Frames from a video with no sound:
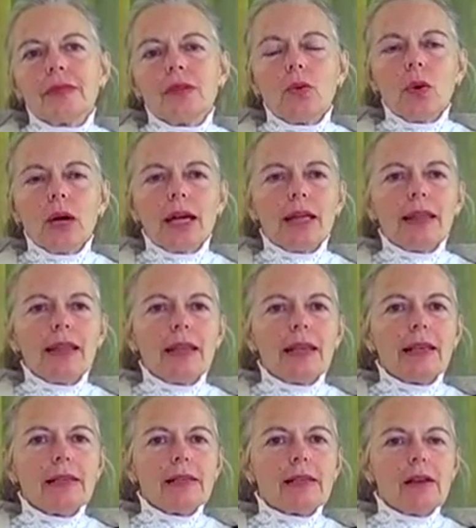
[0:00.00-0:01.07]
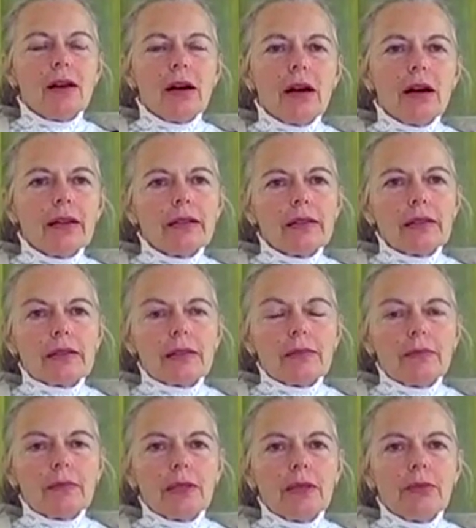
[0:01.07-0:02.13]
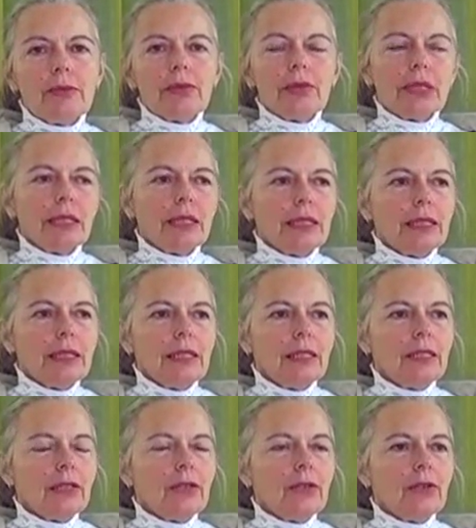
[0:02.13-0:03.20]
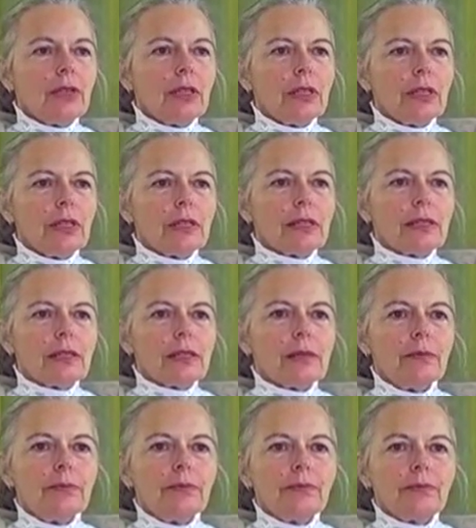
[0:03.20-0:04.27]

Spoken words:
the way things are is completely due to this